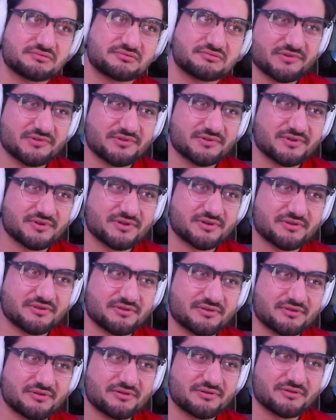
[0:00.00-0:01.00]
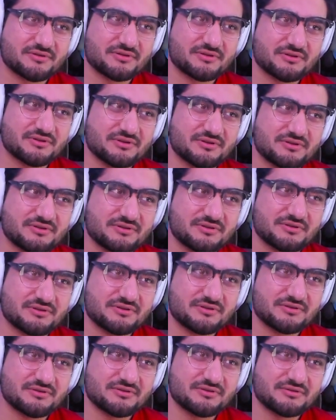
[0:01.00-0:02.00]
You were there the whole time?
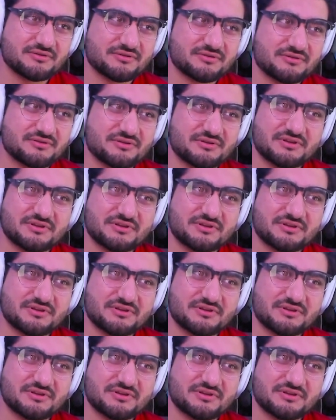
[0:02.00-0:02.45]
Pretty much.